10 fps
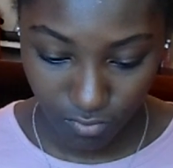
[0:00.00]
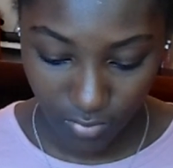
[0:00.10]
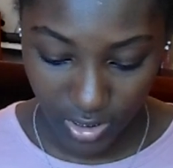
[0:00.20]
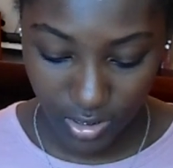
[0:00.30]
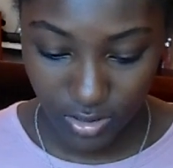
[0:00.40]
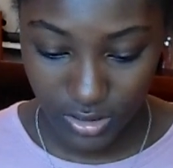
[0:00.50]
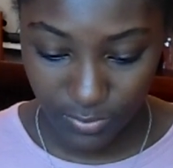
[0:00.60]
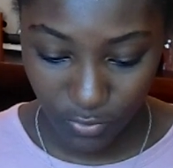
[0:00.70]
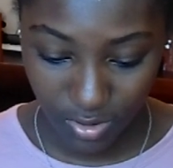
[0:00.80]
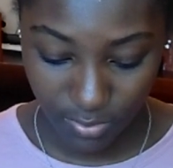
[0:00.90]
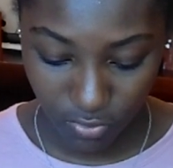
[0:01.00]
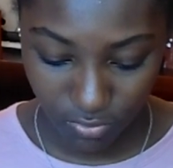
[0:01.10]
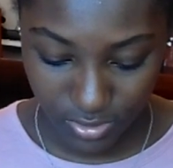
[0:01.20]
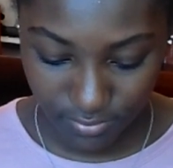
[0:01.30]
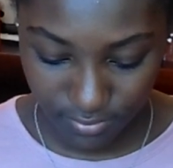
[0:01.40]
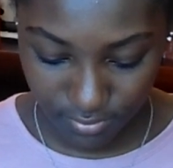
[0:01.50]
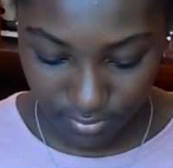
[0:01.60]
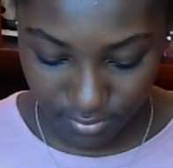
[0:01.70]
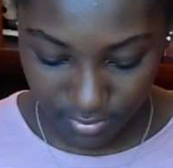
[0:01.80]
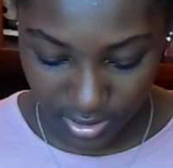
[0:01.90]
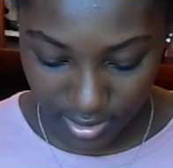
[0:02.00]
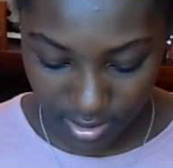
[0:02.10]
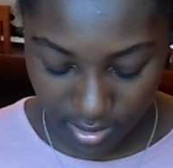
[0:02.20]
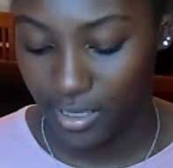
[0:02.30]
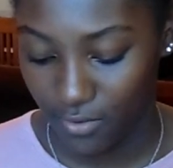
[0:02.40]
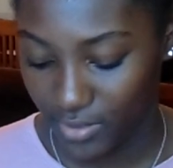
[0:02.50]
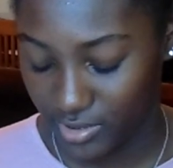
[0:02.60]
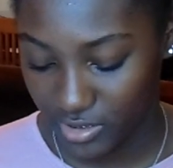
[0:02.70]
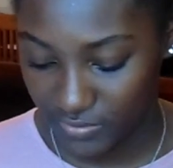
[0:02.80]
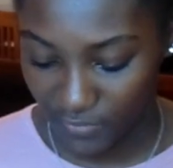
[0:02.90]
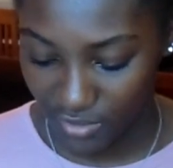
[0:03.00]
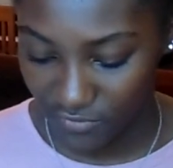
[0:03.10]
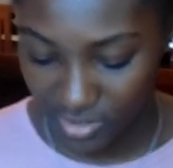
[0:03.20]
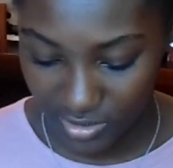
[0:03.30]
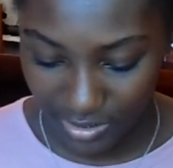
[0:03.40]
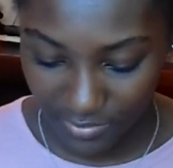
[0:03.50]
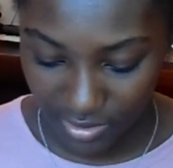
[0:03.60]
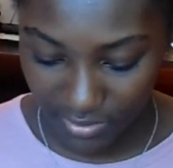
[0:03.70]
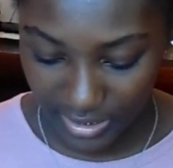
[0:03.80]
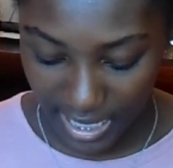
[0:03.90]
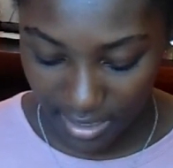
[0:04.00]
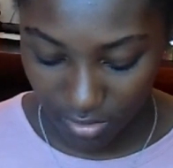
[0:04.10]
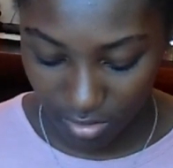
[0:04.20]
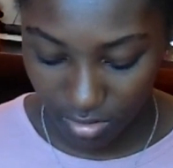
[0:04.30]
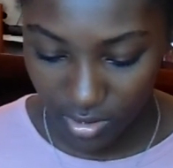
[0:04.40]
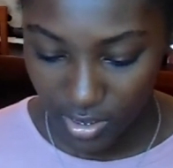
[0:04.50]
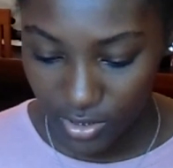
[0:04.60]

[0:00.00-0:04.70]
Making smoothie bowls. I don't like this font for this thumbnail like at all.